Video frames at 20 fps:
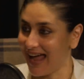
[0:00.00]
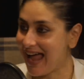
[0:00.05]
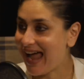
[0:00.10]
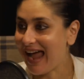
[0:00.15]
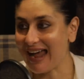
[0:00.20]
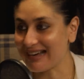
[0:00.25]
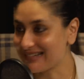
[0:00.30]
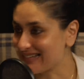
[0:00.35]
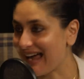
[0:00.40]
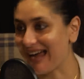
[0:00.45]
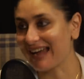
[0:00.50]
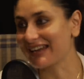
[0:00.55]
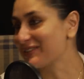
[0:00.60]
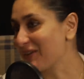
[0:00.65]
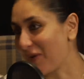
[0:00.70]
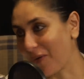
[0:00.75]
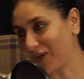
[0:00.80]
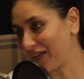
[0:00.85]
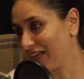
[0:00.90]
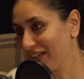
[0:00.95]
hair tied
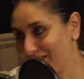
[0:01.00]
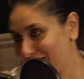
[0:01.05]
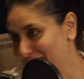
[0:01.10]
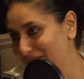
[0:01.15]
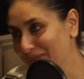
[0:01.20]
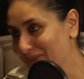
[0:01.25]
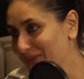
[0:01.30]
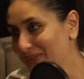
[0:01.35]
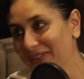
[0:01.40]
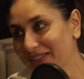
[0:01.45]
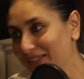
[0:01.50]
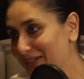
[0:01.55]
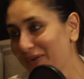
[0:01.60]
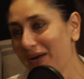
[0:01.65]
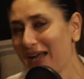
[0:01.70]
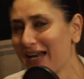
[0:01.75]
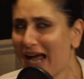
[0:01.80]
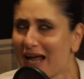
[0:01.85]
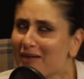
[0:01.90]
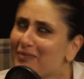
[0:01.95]
talking to you. You know,
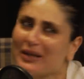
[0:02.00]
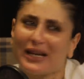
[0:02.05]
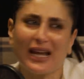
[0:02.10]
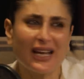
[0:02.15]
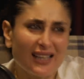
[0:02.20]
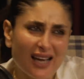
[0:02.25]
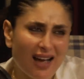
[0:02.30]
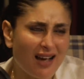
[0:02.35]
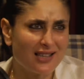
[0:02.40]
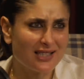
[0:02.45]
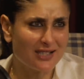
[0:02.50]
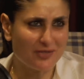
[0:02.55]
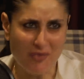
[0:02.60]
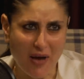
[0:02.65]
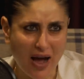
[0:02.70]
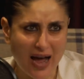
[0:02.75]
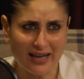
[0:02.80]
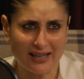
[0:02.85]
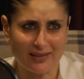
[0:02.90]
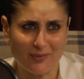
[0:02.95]
and I'd be like, yeah, it's
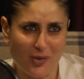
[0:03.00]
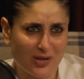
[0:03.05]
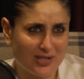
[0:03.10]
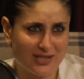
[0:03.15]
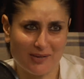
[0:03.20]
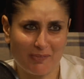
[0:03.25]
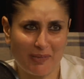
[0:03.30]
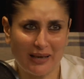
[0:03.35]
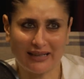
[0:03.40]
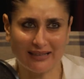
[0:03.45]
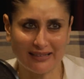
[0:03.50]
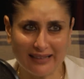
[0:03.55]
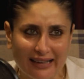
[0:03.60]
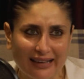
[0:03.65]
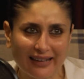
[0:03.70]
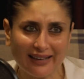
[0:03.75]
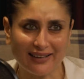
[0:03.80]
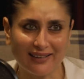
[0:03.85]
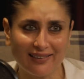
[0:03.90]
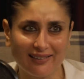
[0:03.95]
fine. What's the big
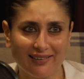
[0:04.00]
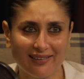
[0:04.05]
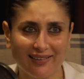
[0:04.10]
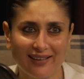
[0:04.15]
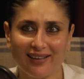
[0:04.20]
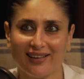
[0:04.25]
deal?